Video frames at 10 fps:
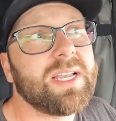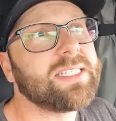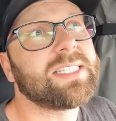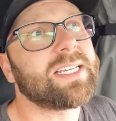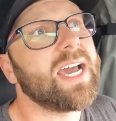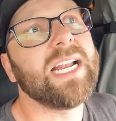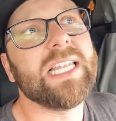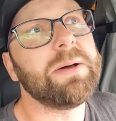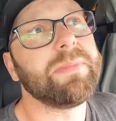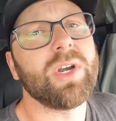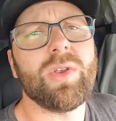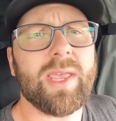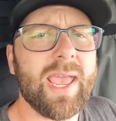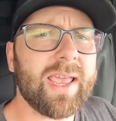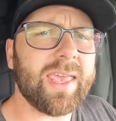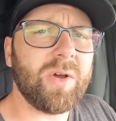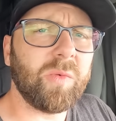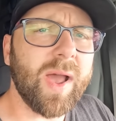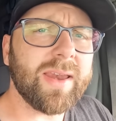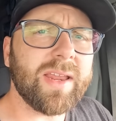It's the kind of lumber you can't get
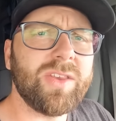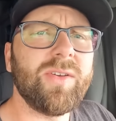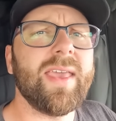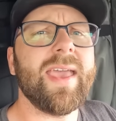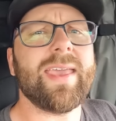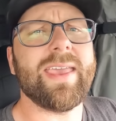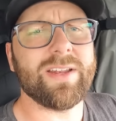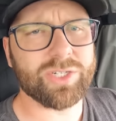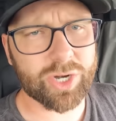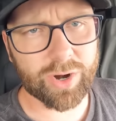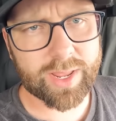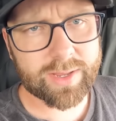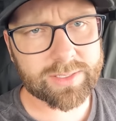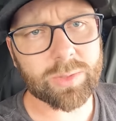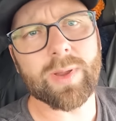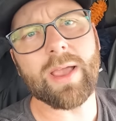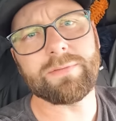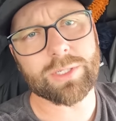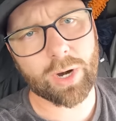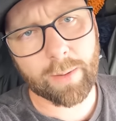wet and you can't get dirty, so we
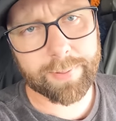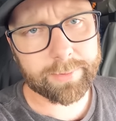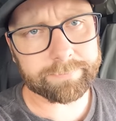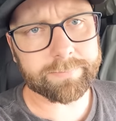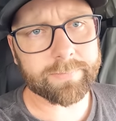have to tarp it.